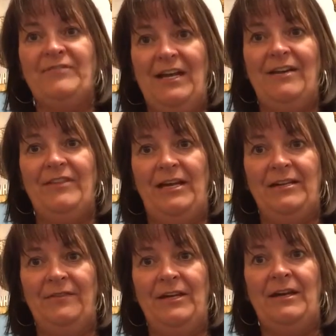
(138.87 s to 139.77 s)
to have that
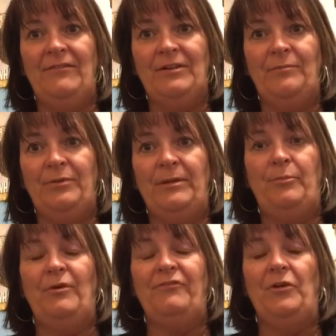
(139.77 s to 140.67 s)
in there to have a complete
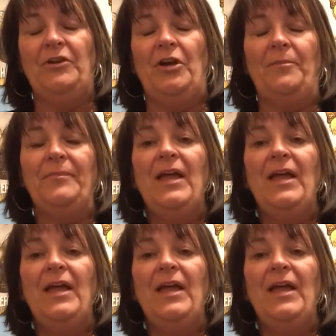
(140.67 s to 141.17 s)
portfolio.